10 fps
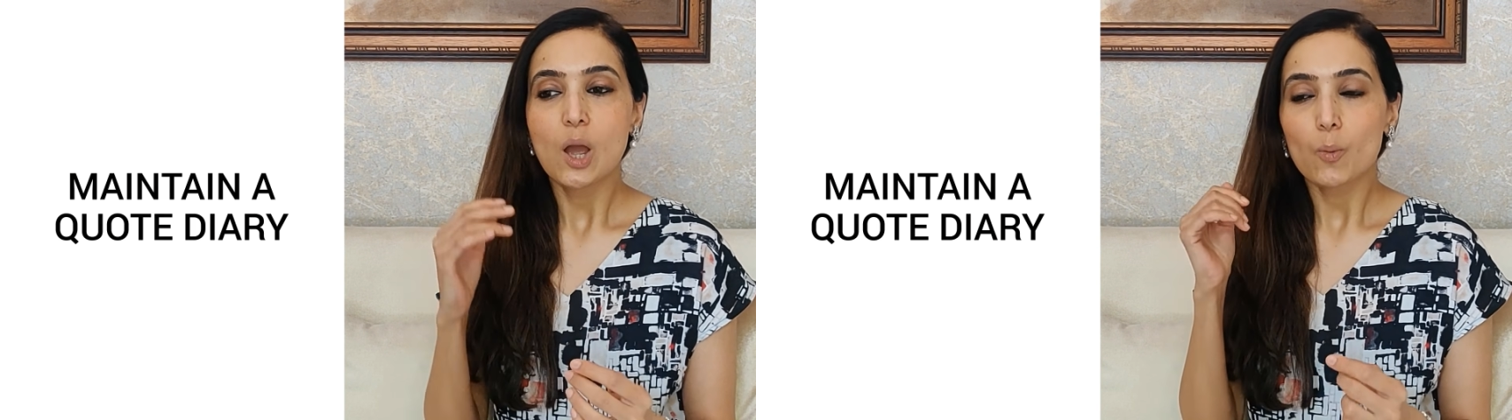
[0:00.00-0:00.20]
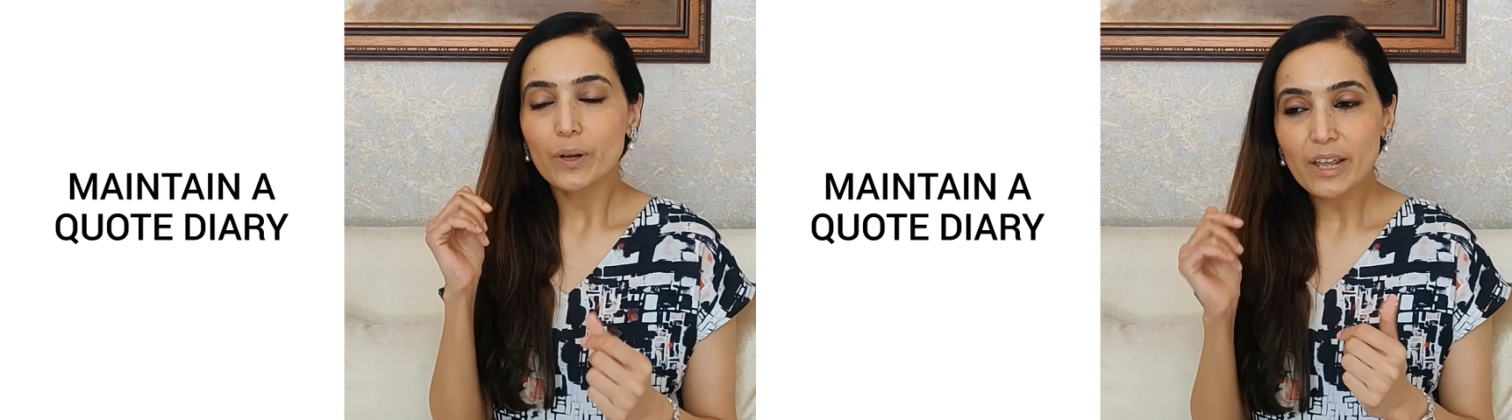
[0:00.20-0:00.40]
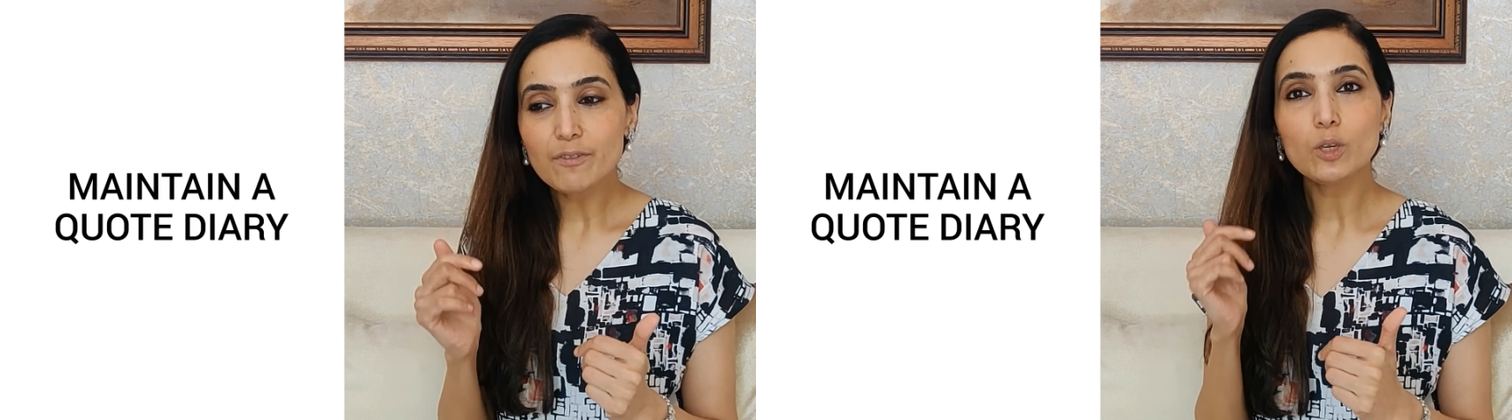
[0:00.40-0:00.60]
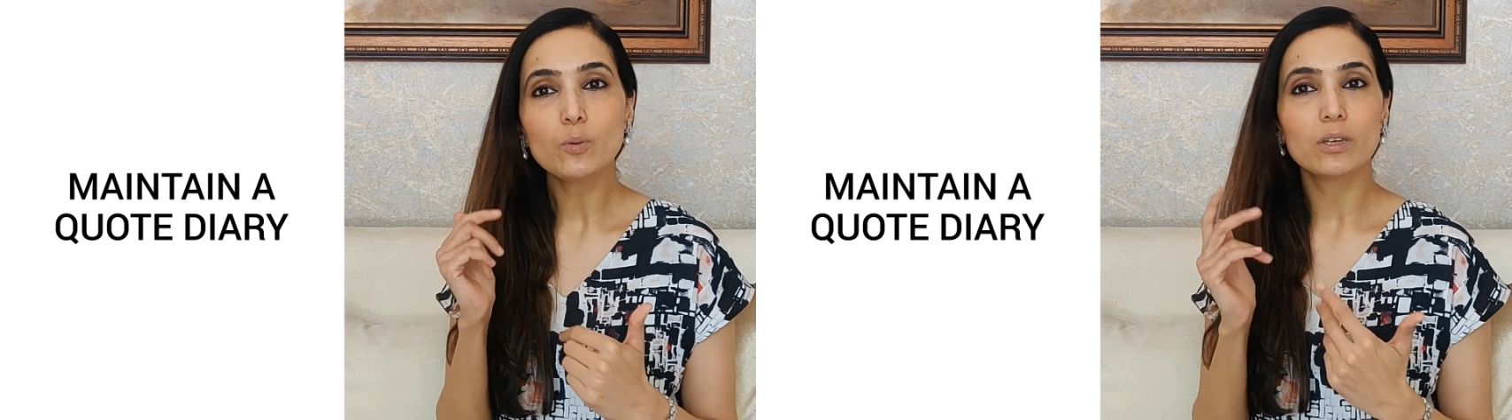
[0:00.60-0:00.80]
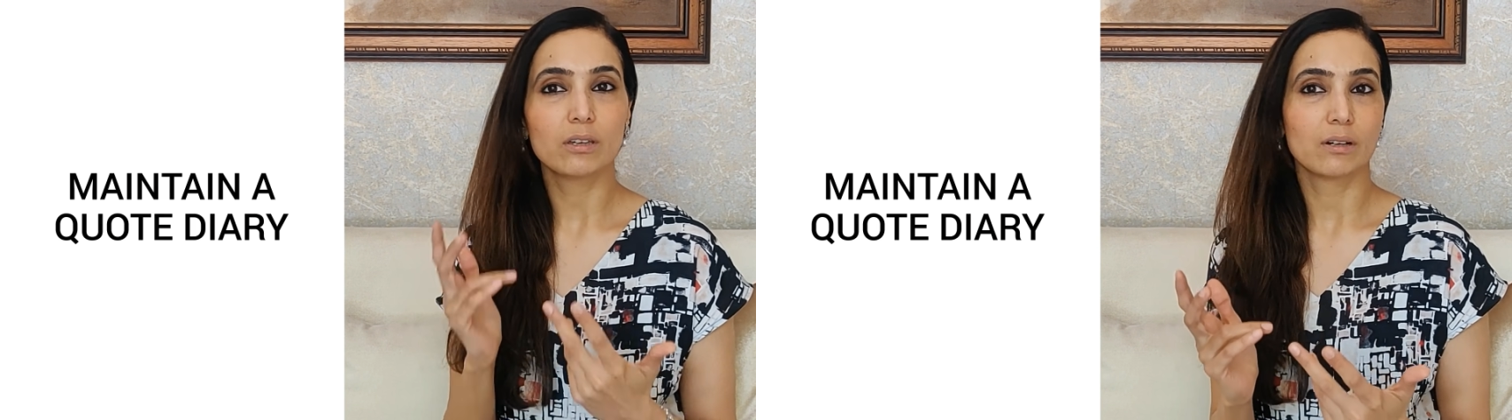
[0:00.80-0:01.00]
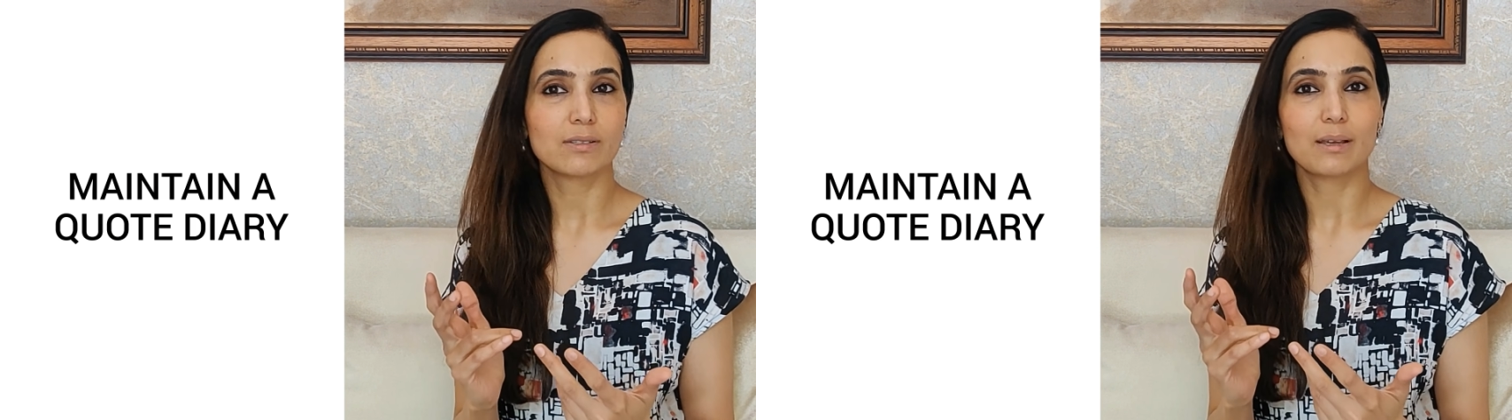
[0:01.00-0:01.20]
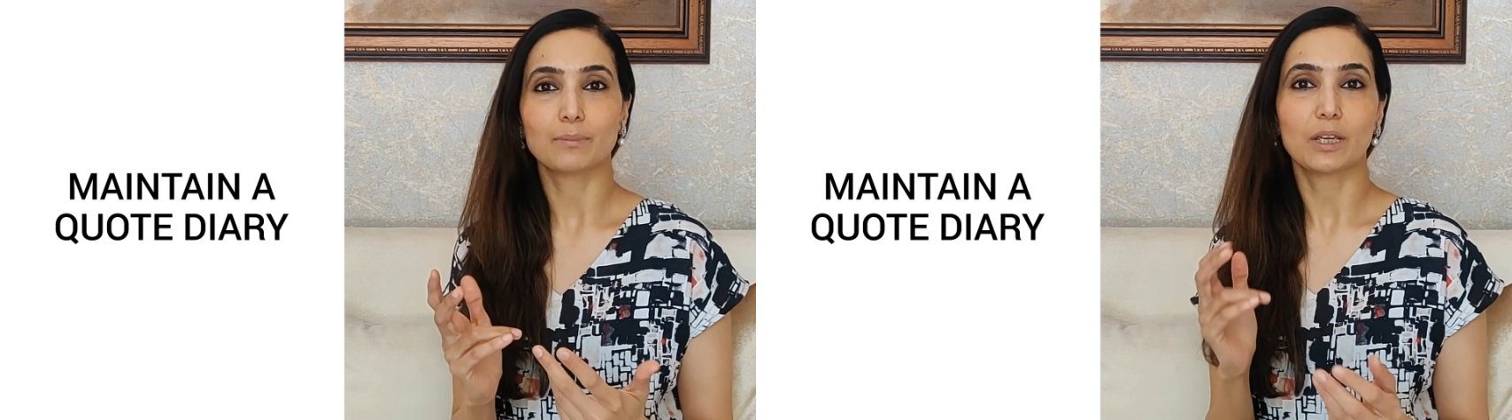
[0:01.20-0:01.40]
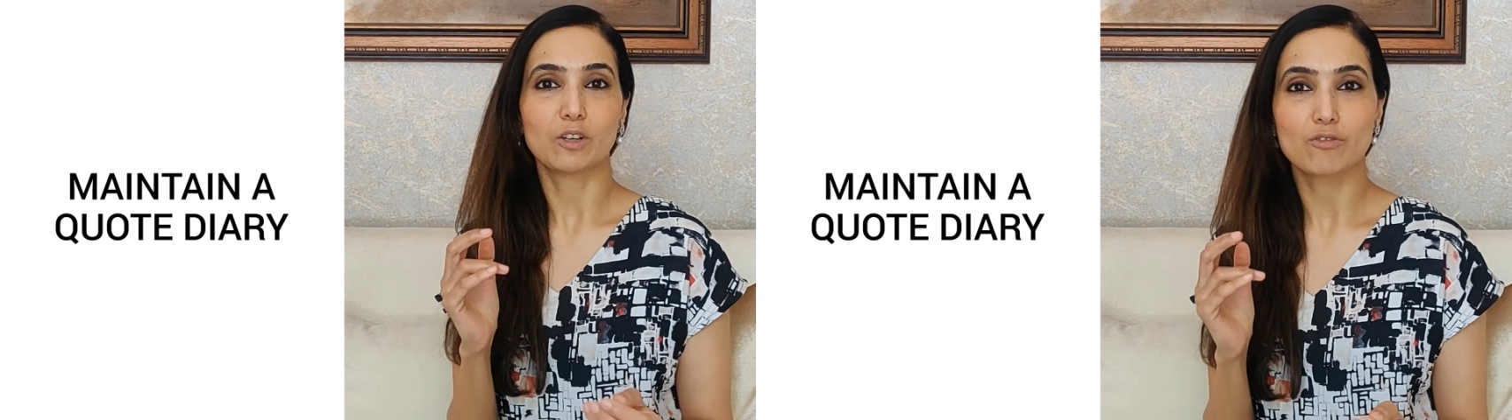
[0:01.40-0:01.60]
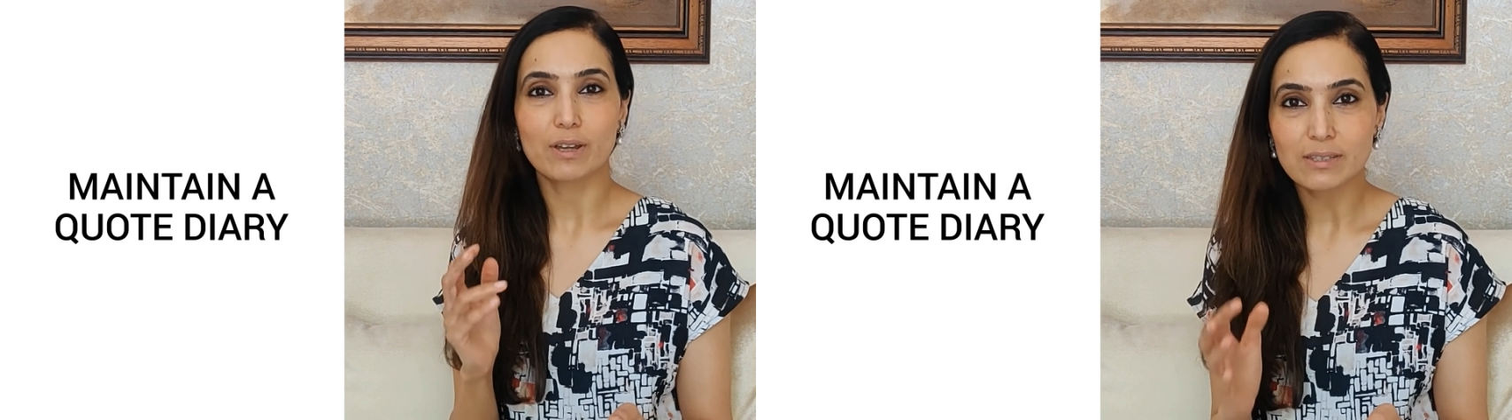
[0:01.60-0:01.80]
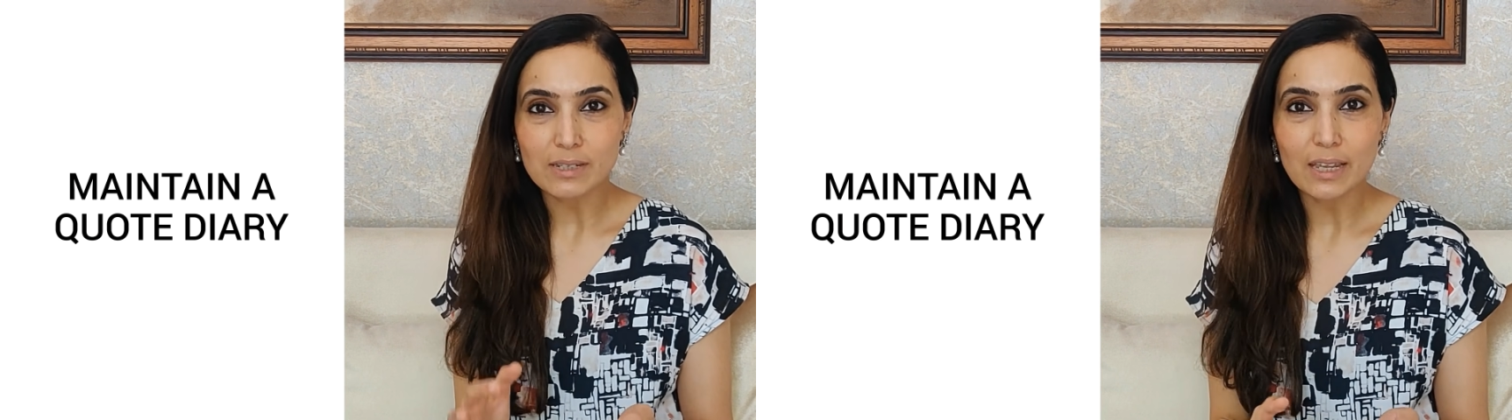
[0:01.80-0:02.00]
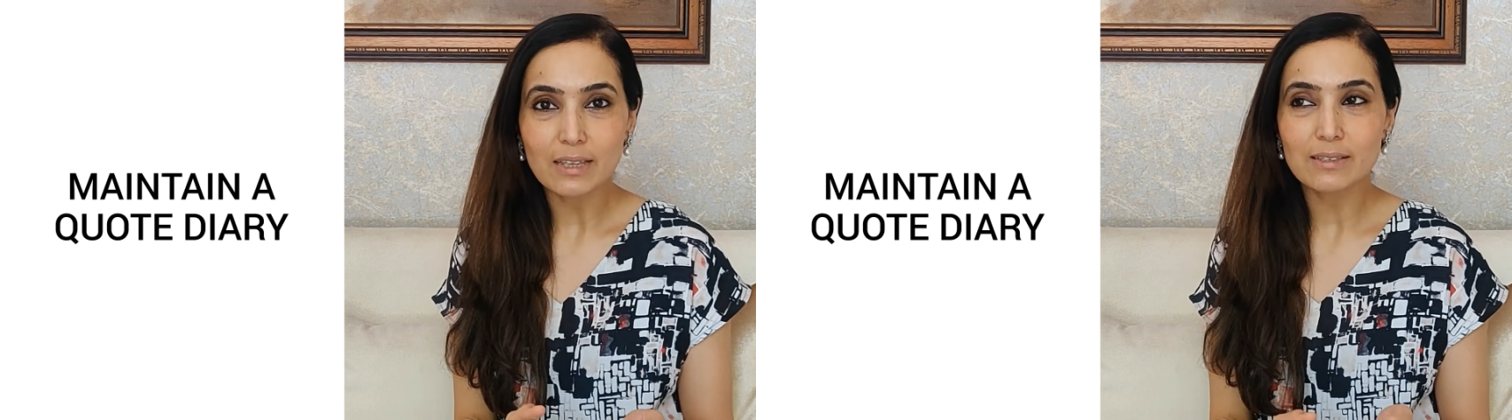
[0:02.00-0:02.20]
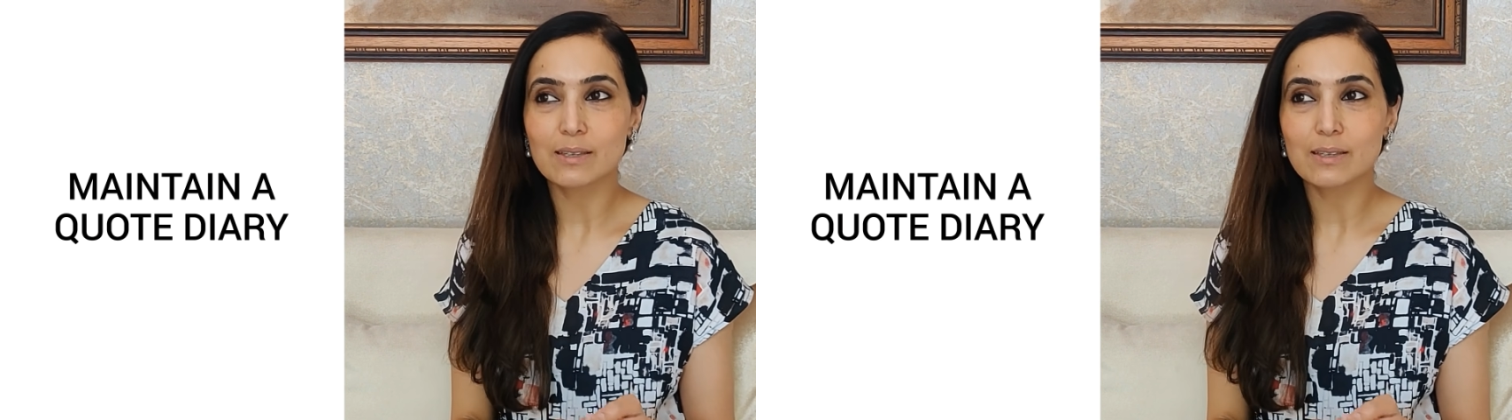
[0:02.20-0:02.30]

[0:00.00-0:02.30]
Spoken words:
Whenever you hear something interesting,